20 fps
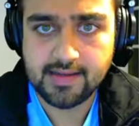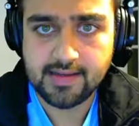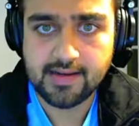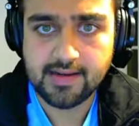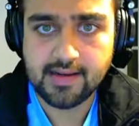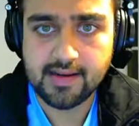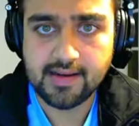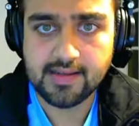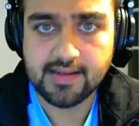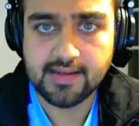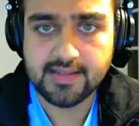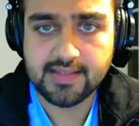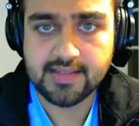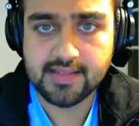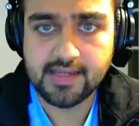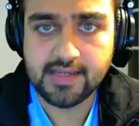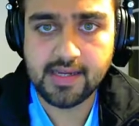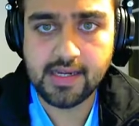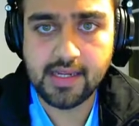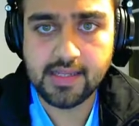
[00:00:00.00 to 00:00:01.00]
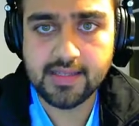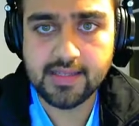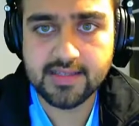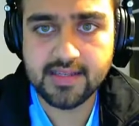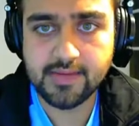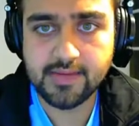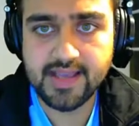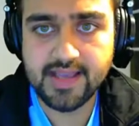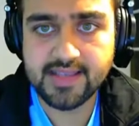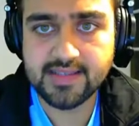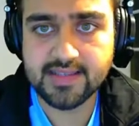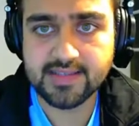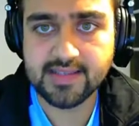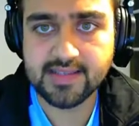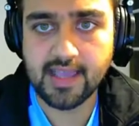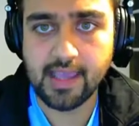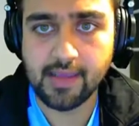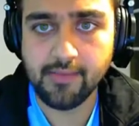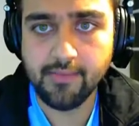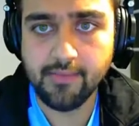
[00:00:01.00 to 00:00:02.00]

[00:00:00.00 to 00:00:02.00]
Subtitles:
this is td, this remains the same,